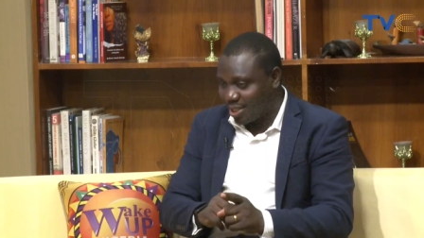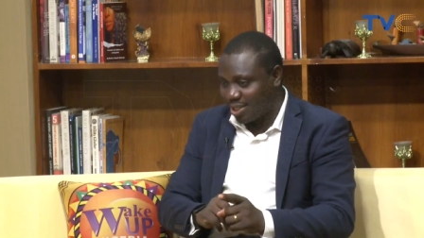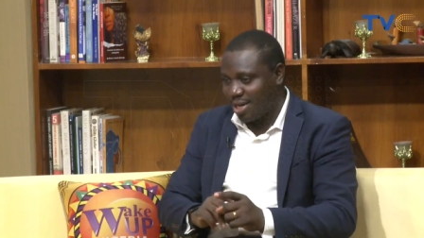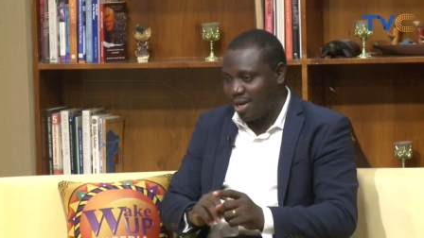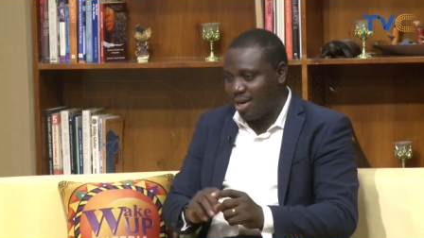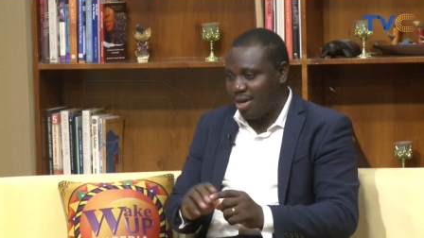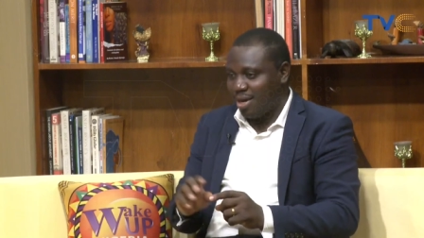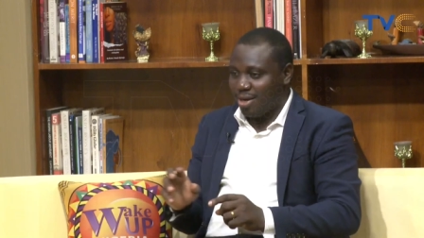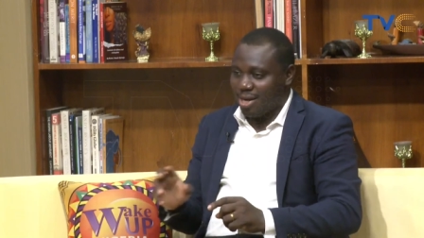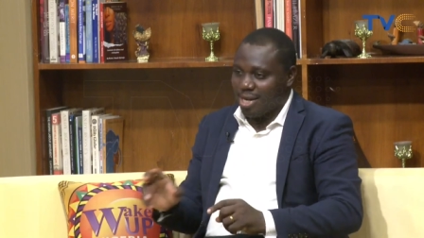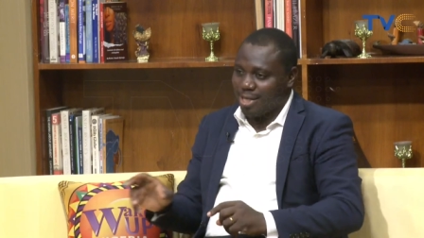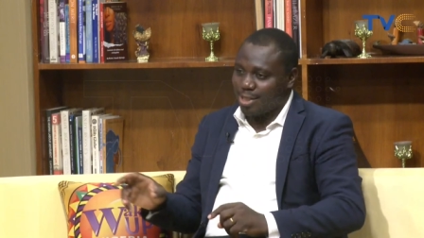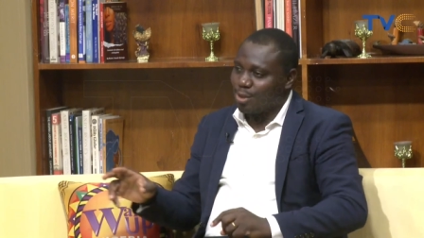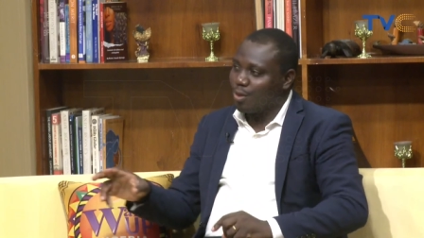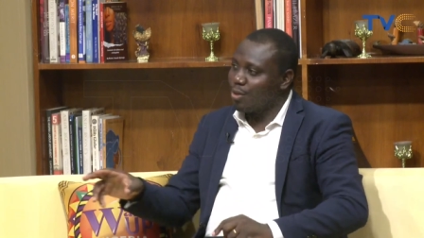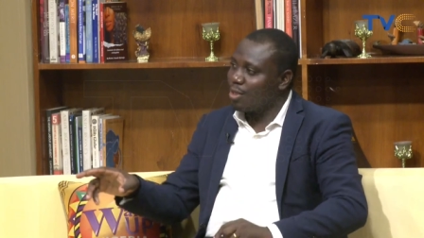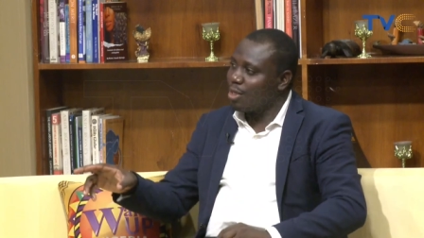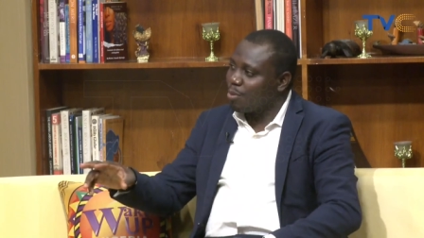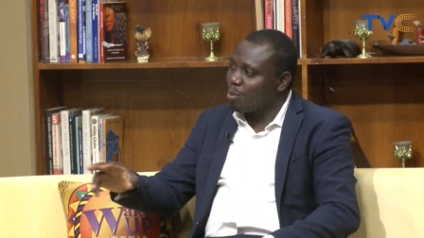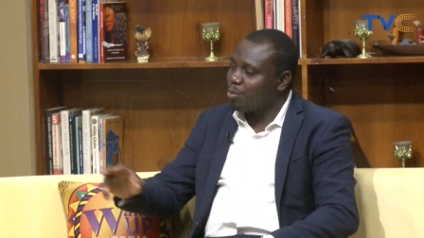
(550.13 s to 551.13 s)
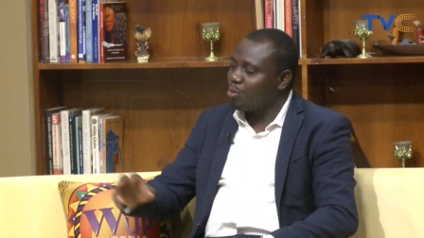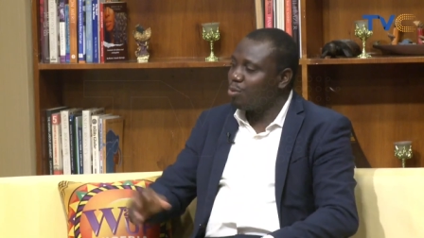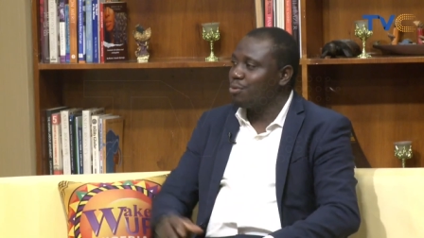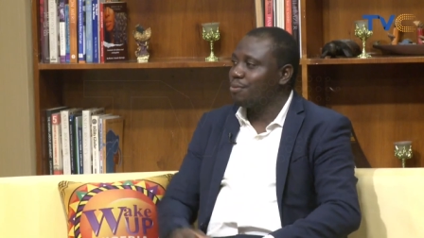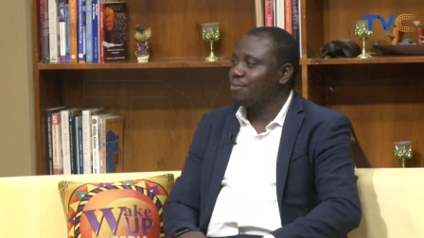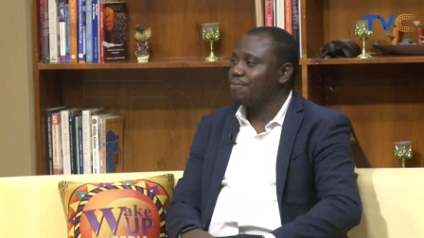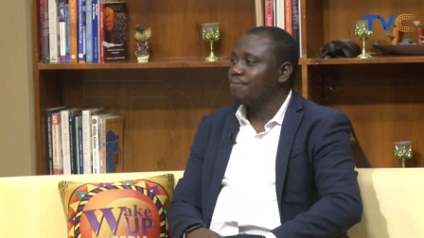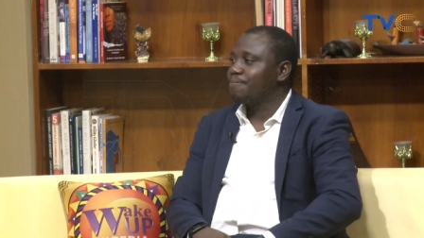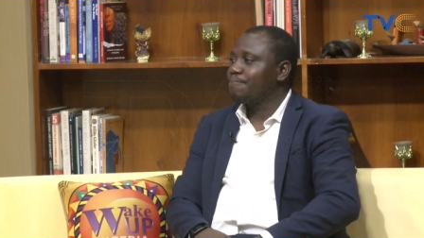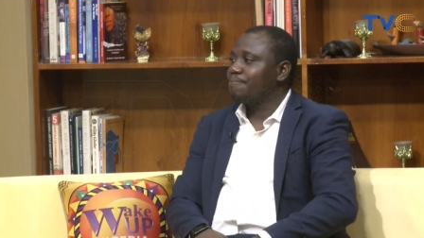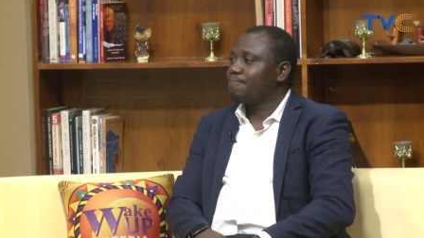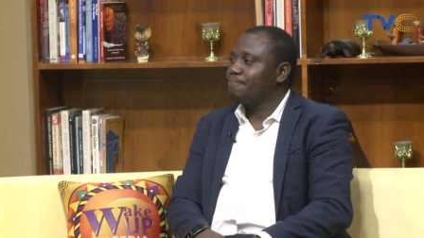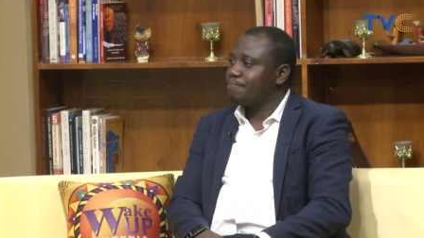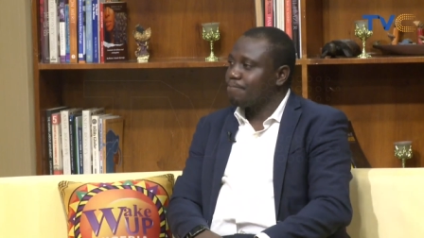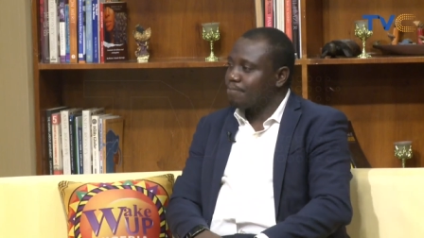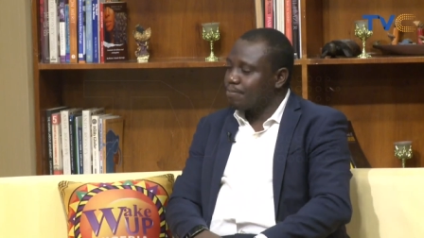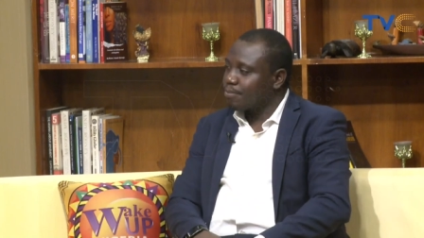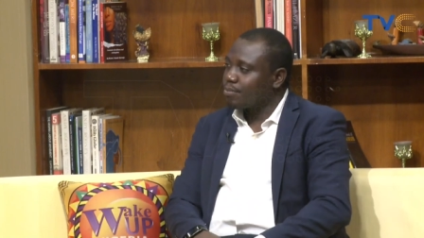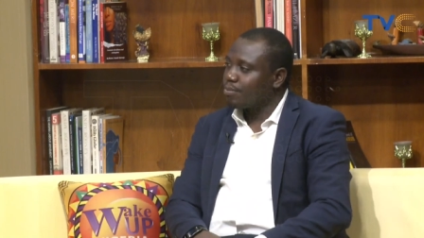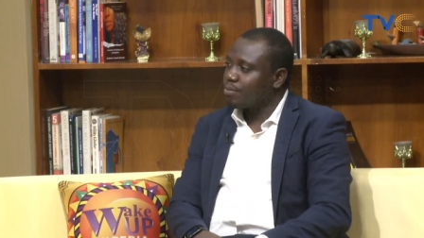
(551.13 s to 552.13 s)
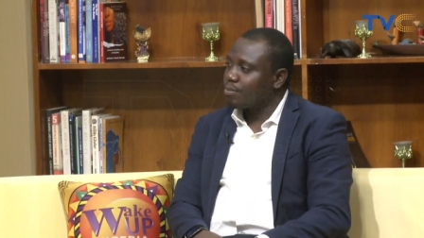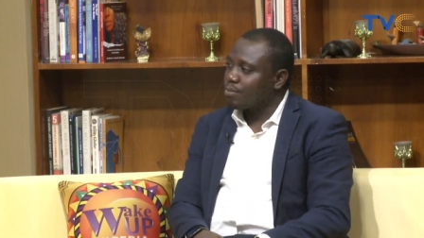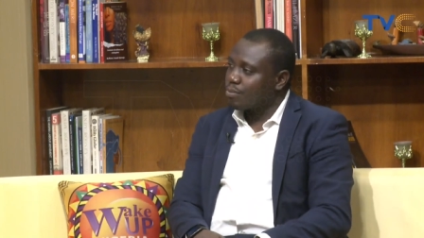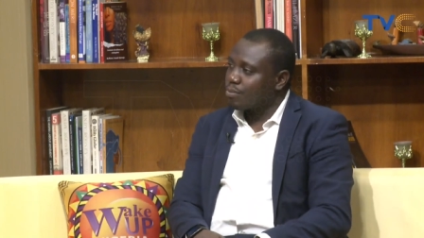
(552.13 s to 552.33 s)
Mm-hmm. So the, other, the, the second week was the